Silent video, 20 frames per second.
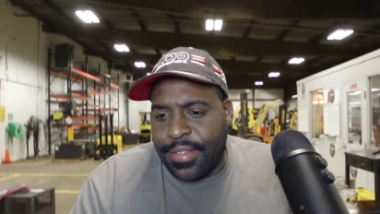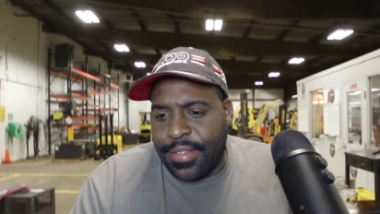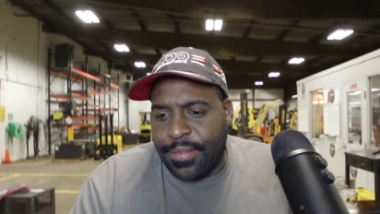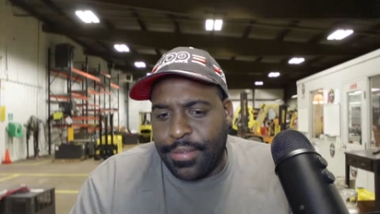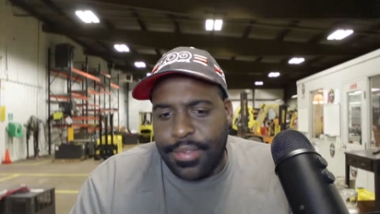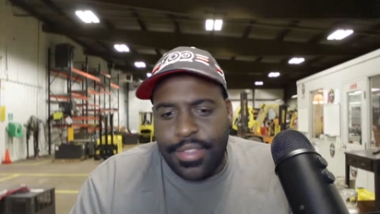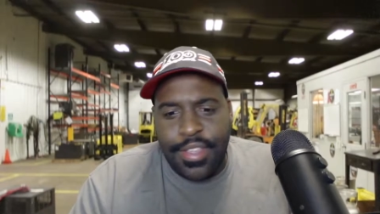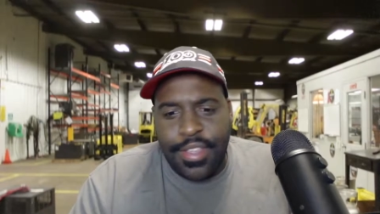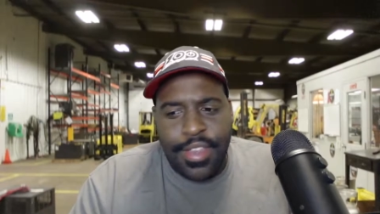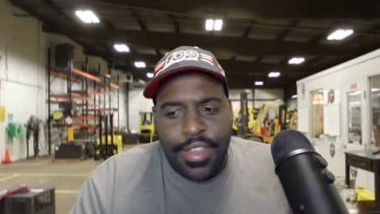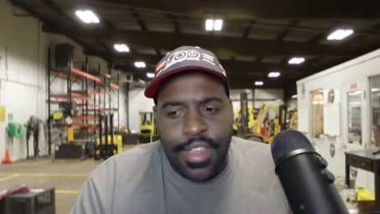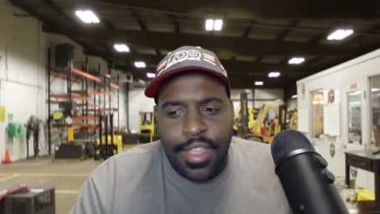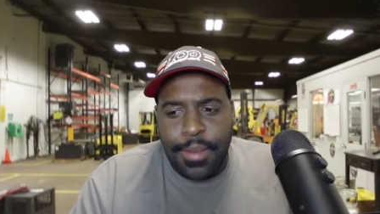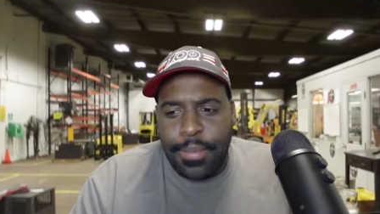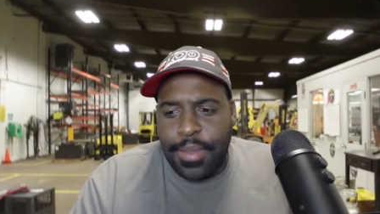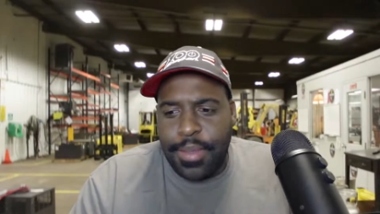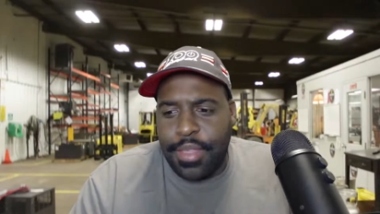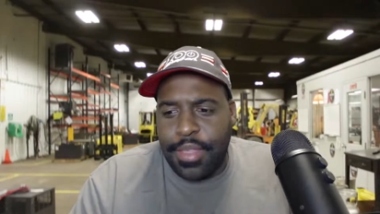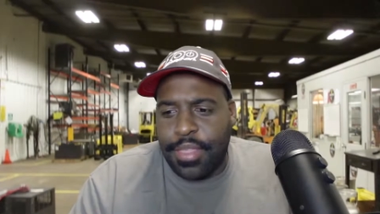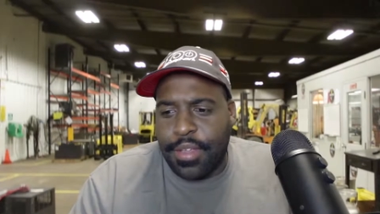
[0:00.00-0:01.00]
We're
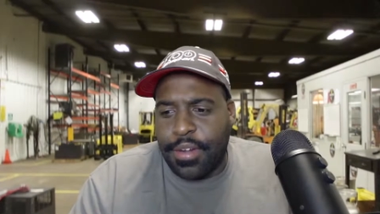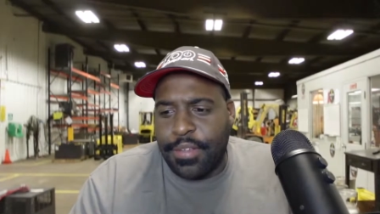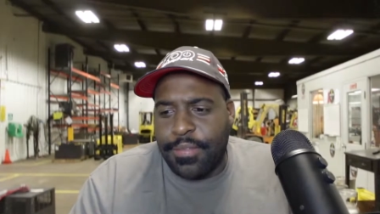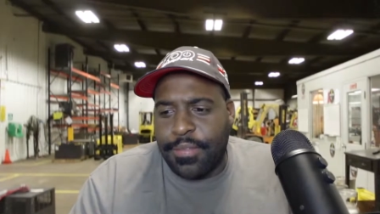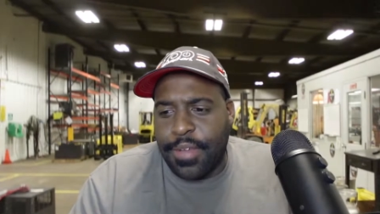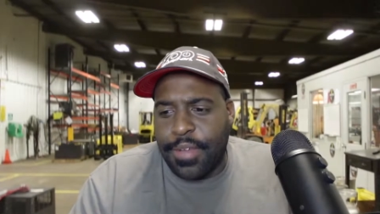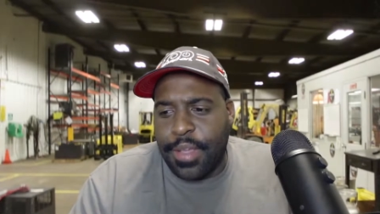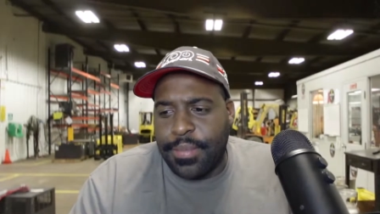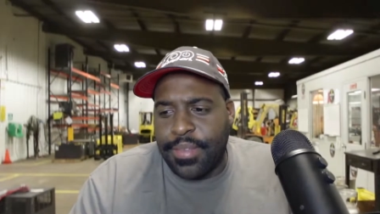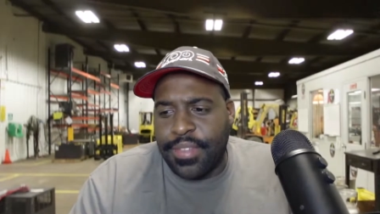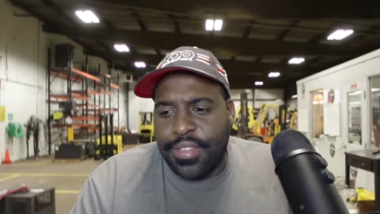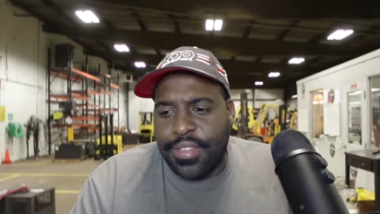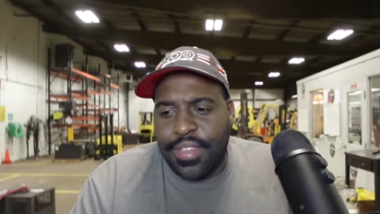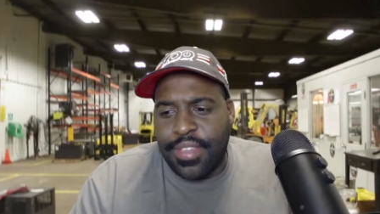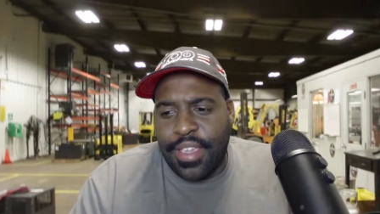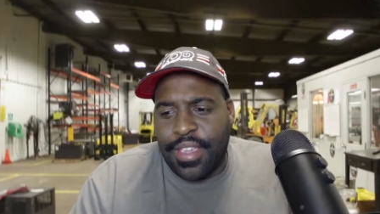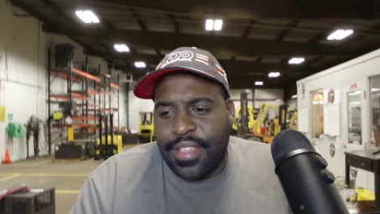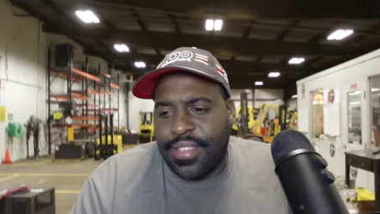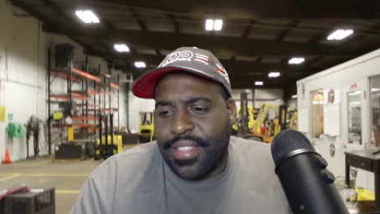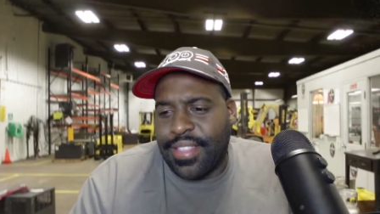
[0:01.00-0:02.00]
1080p, 30 frames a
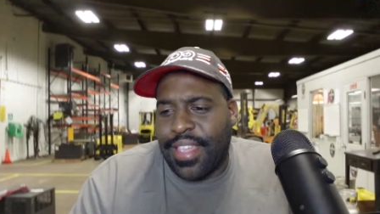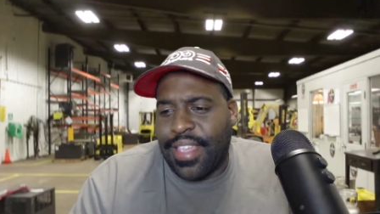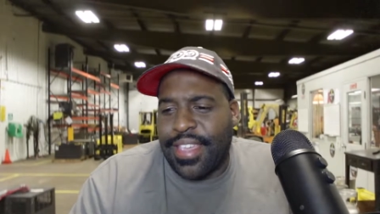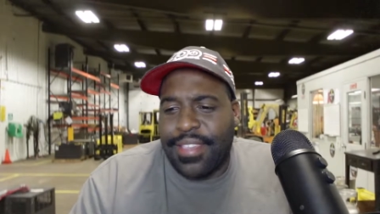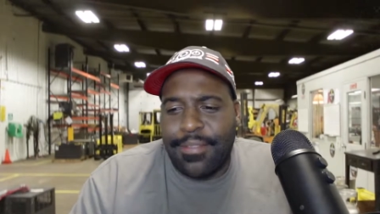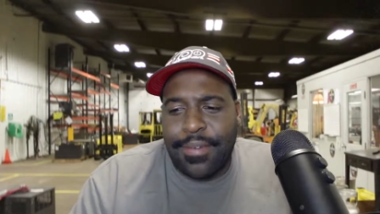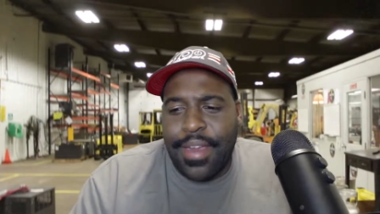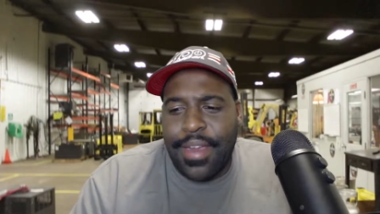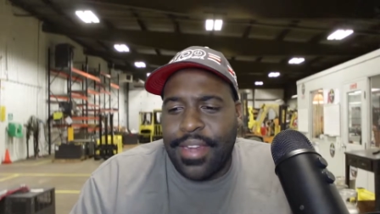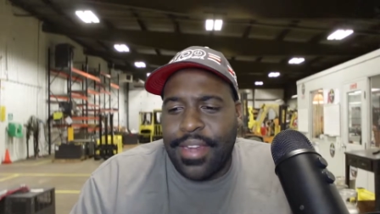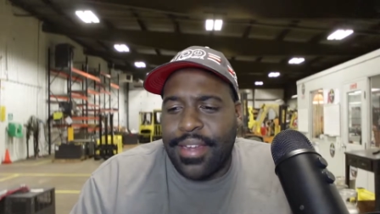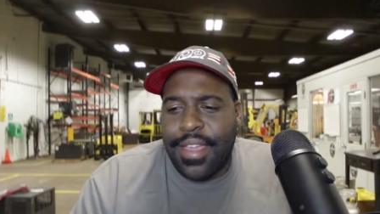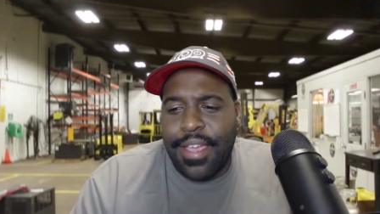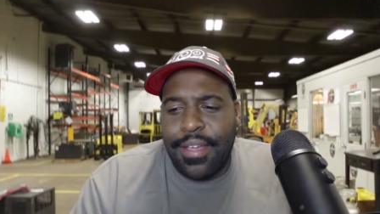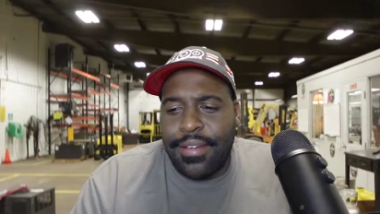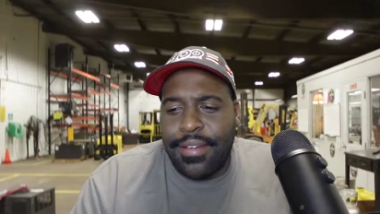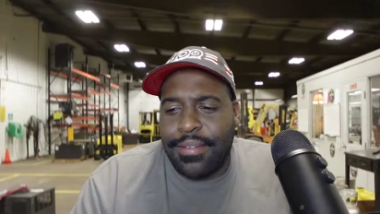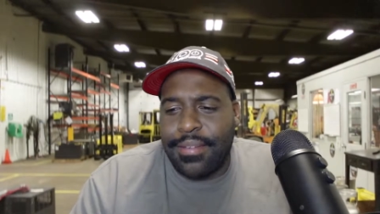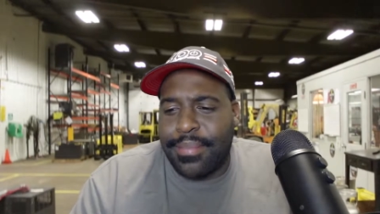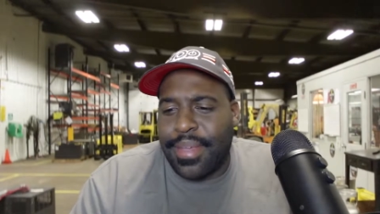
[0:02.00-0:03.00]
second. Like right
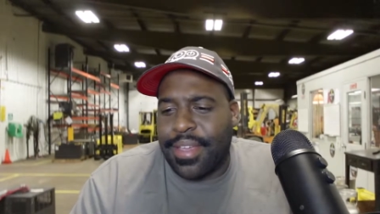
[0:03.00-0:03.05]
now, my